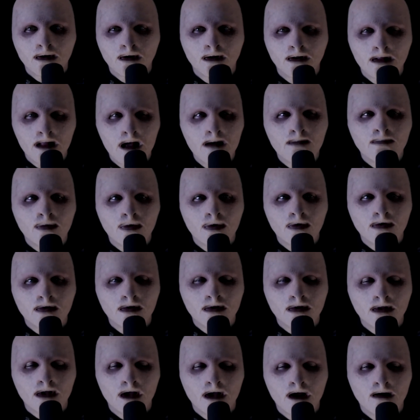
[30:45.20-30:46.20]
A lot more
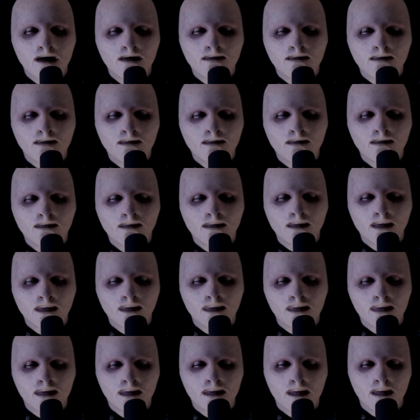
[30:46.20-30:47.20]
than that.
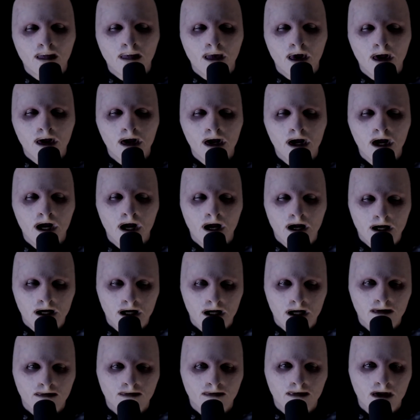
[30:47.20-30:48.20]
And
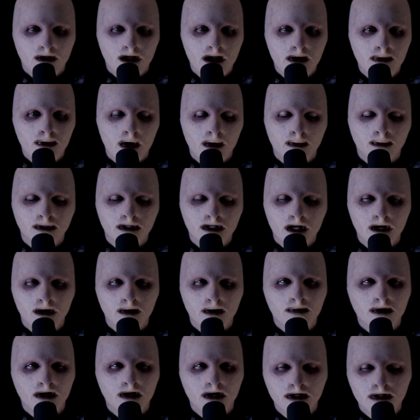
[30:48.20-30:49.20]
he
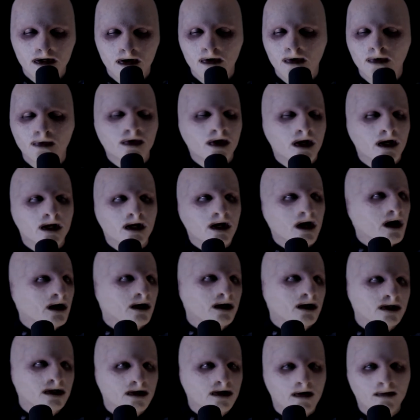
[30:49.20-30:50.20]
represented me and I said, oh, thank
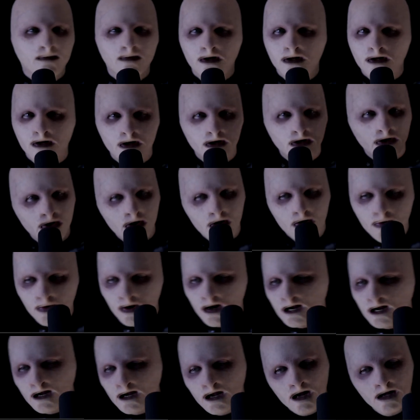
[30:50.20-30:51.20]
God he's coming in. I
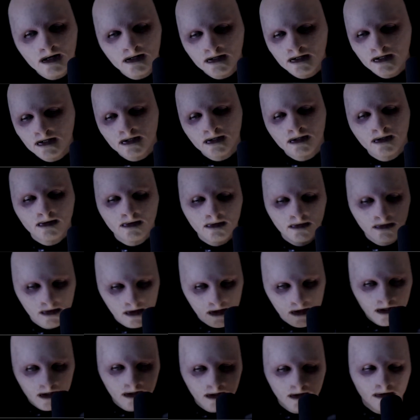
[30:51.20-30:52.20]
know I got this.
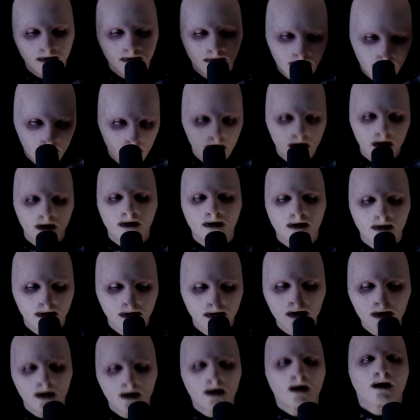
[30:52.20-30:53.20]
Fucking thank
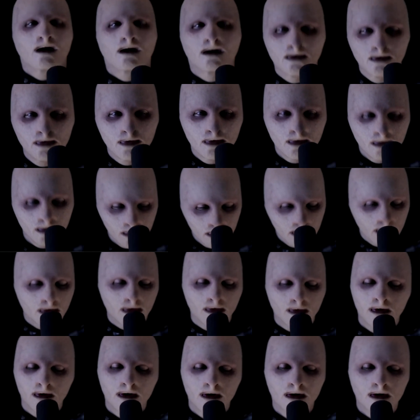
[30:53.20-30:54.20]
God. Whew.